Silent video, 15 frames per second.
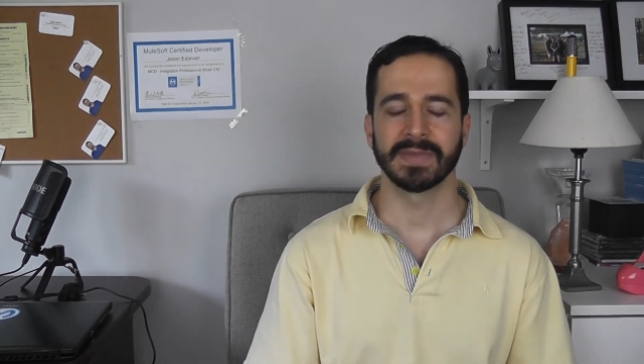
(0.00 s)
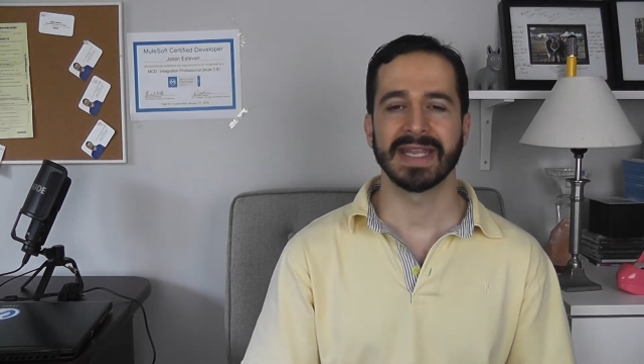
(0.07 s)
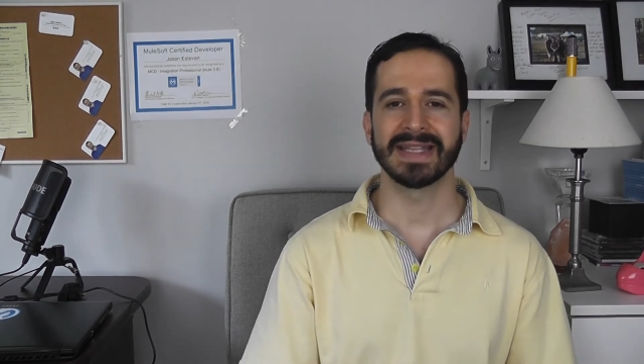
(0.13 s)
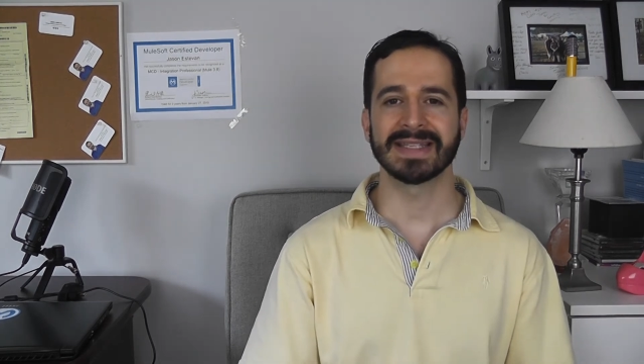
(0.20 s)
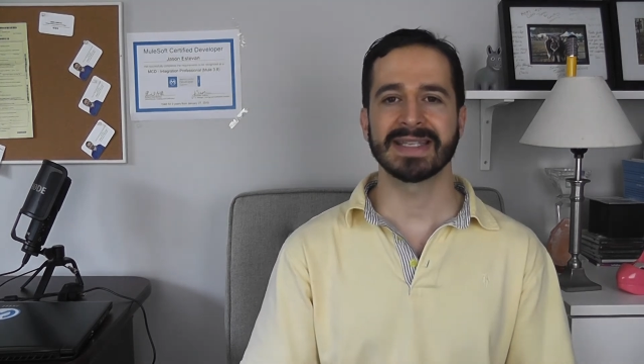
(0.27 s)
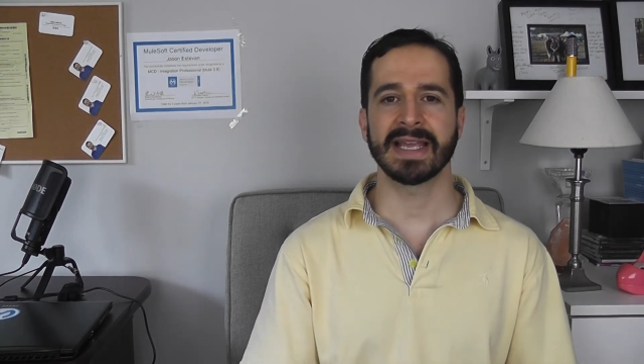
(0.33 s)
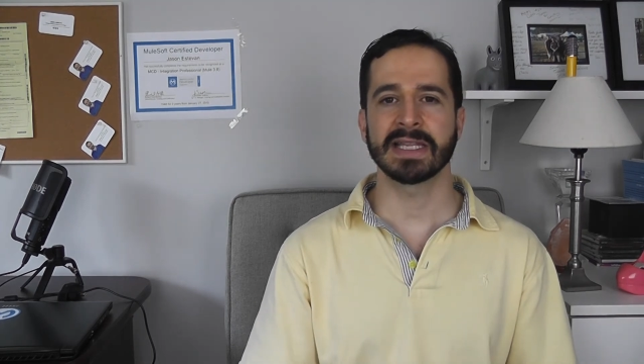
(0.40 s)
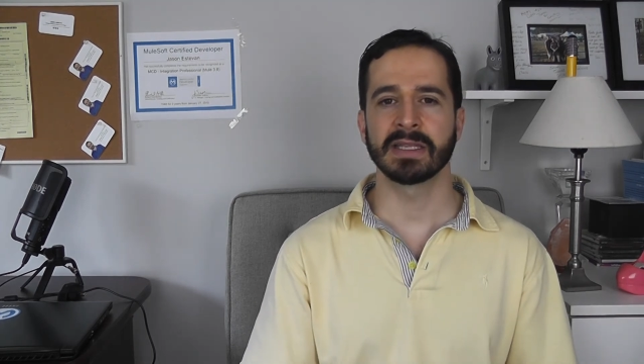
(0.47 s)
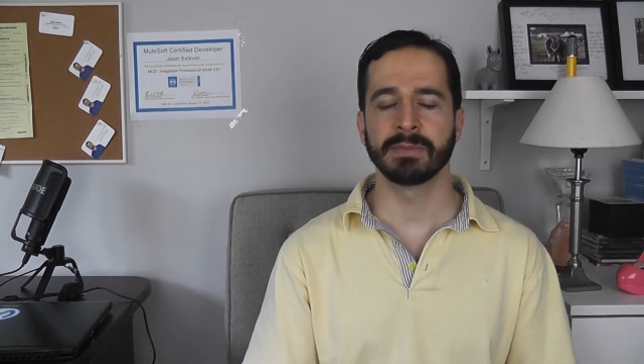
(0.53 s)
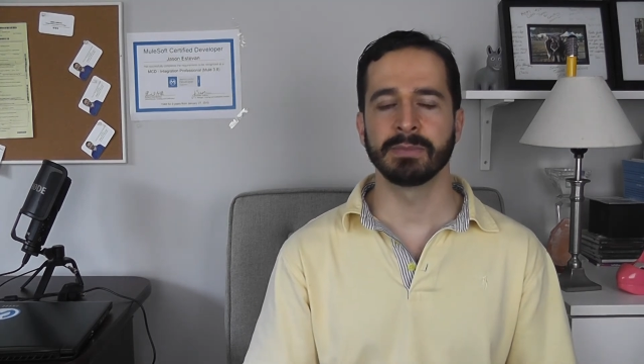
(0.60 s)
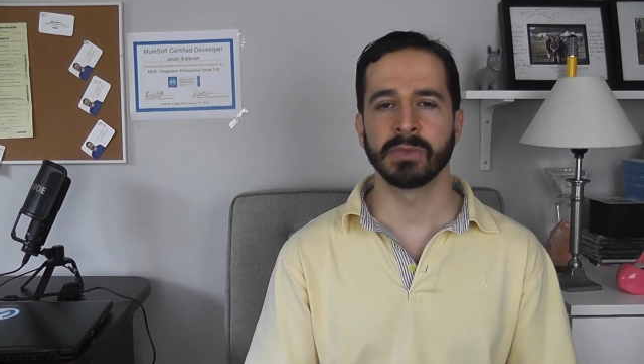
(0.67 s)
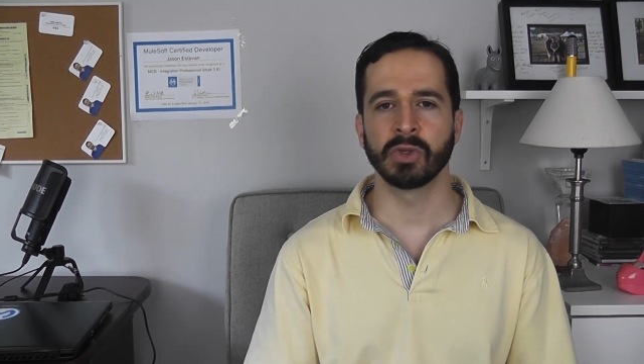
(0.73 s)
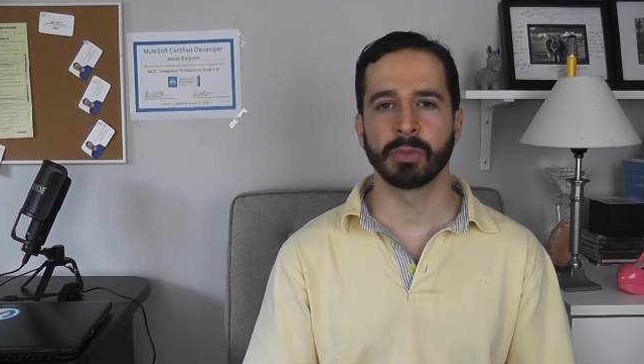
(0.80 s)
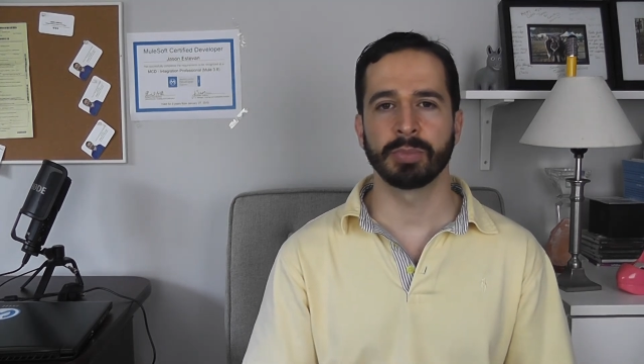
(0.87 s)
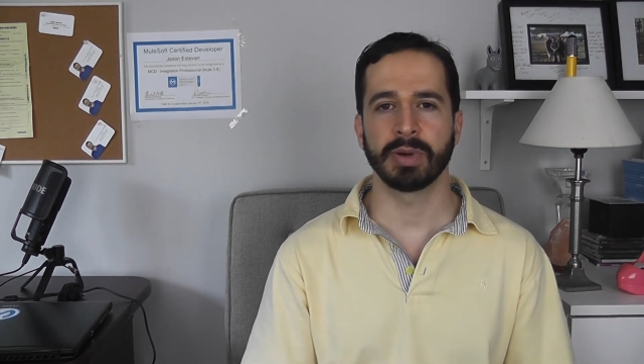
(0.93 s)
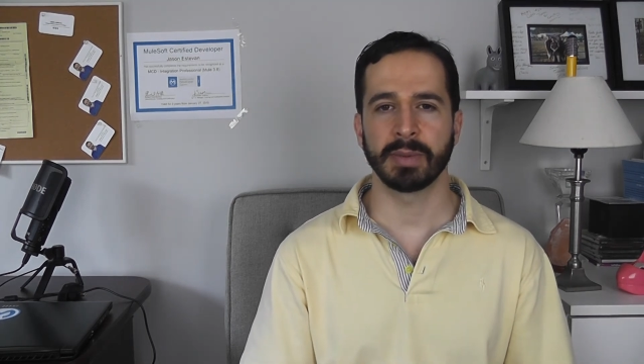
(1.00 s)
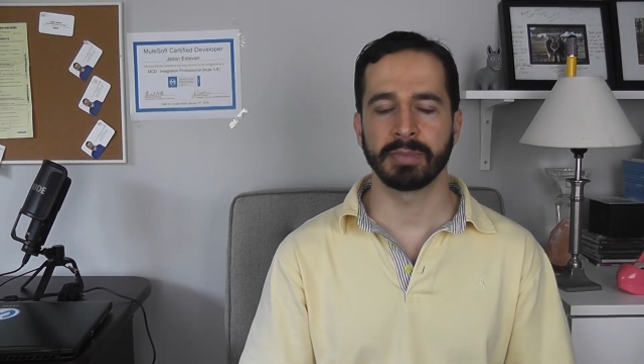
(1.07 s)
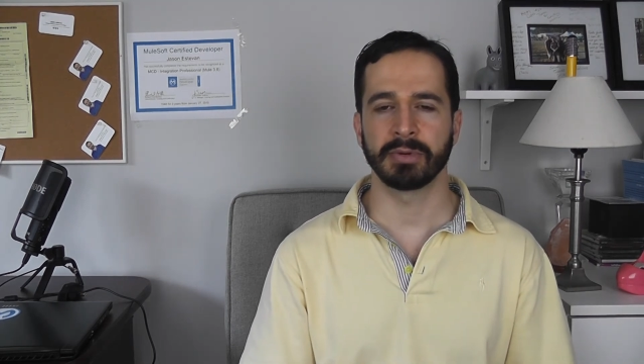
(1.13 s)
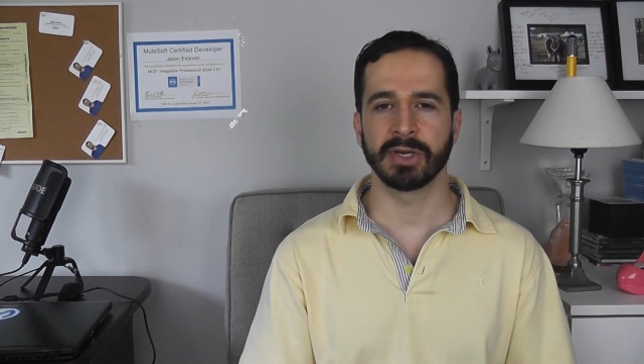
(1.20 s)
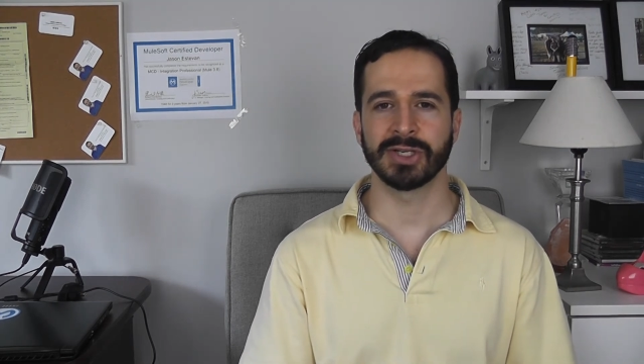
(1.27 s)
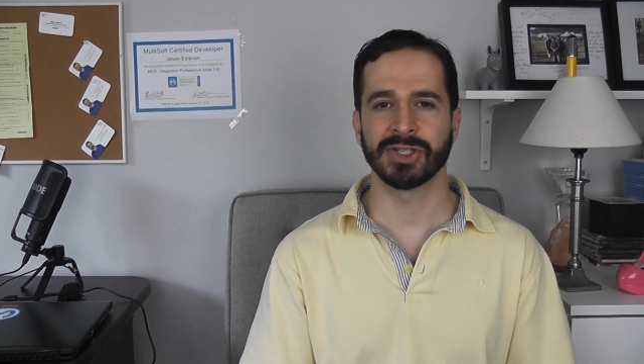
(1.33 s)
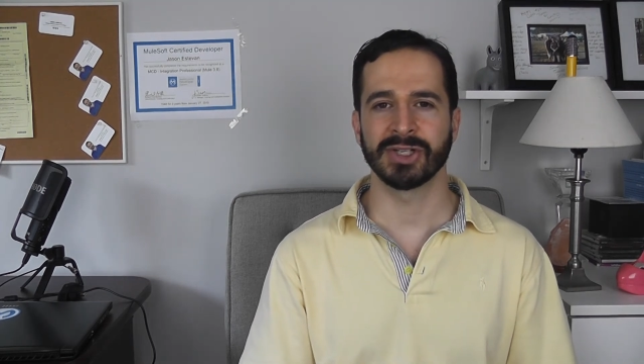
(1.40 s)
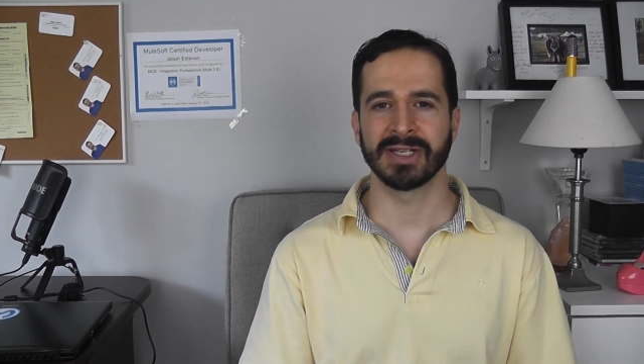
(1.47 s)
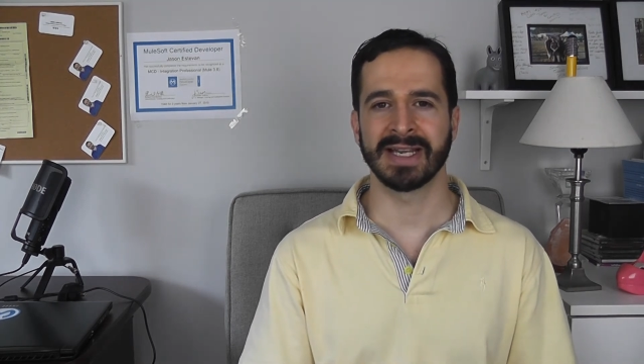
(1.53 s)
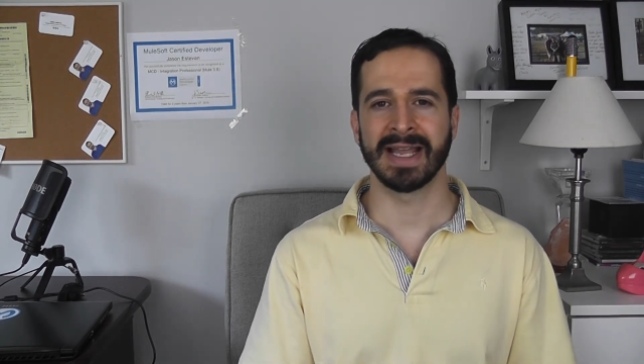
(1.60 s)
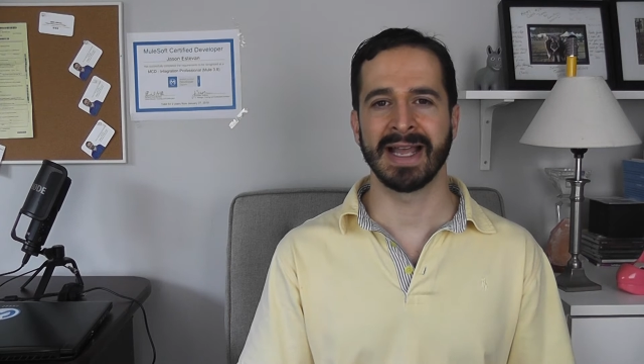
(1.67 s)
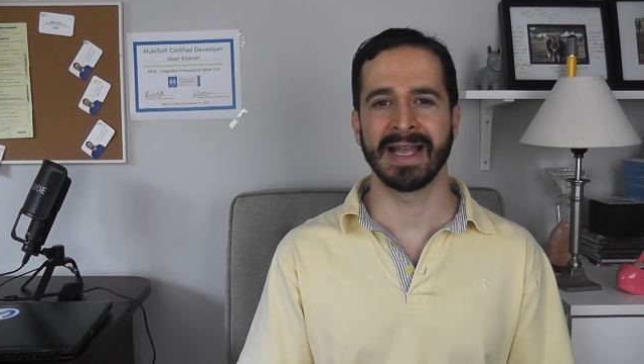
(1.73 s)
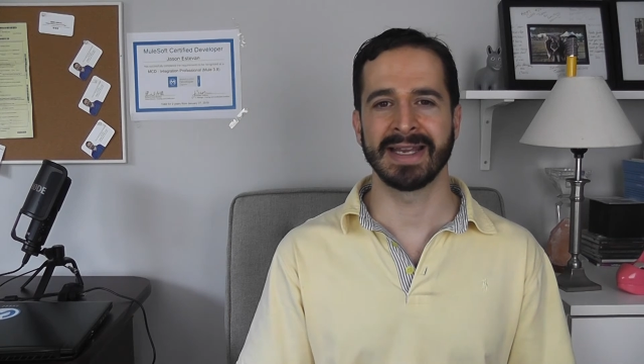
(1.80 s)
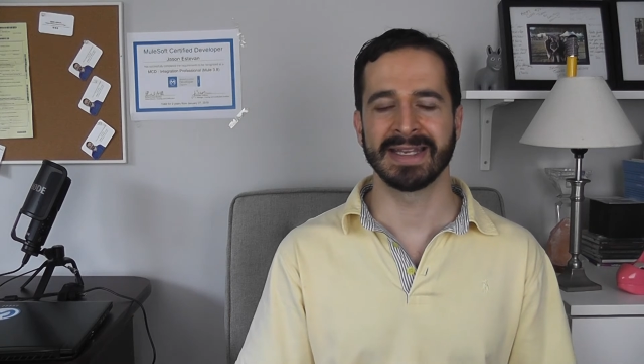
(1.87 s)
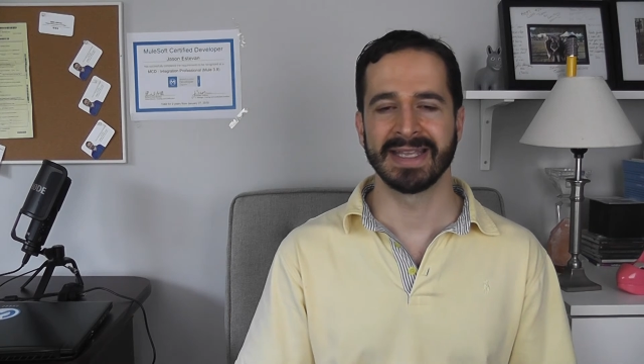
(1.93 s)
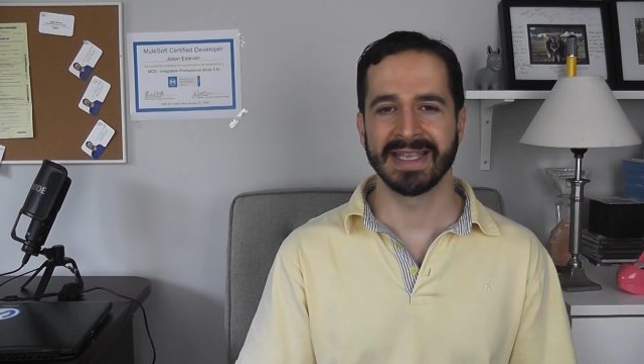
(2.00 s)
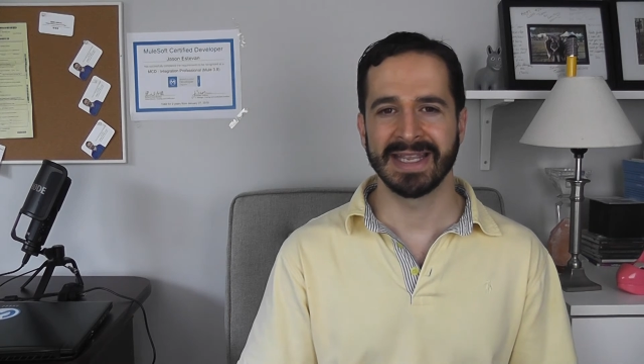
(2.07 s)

Inside the Mule preparation guide,